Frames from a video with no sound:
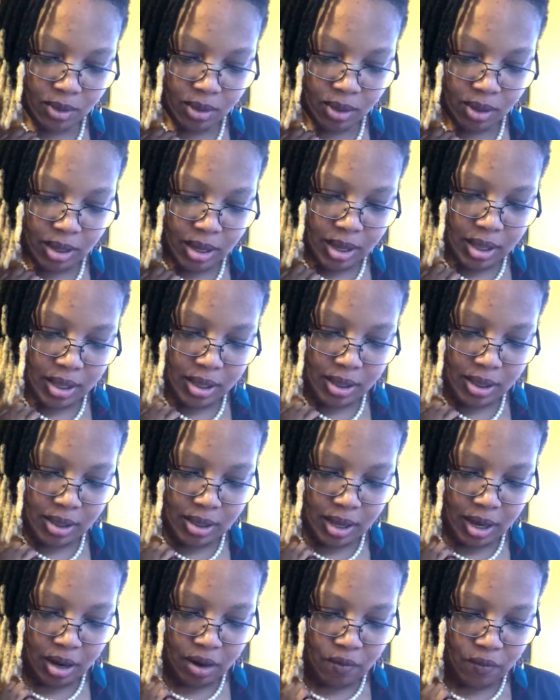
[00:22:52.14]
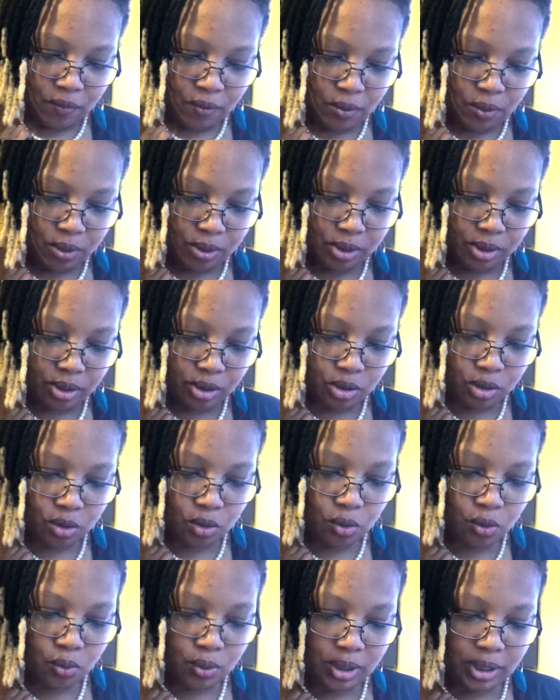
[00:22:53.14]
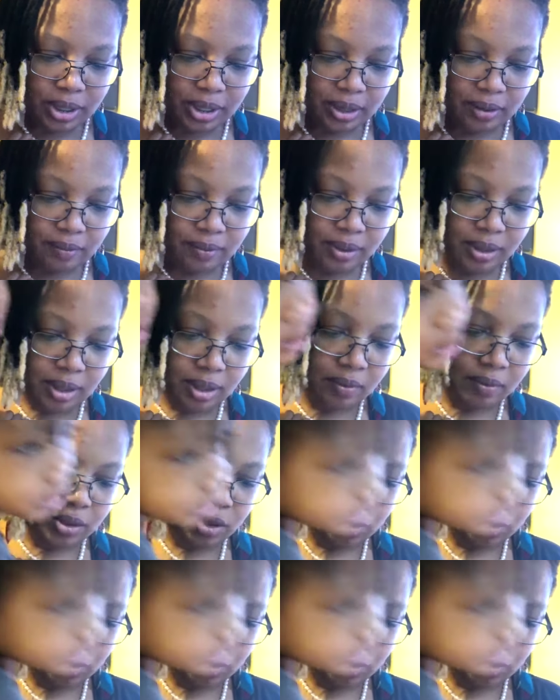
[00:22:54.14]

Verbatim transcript: Therefore, Daddy. Yahuwah gives thee of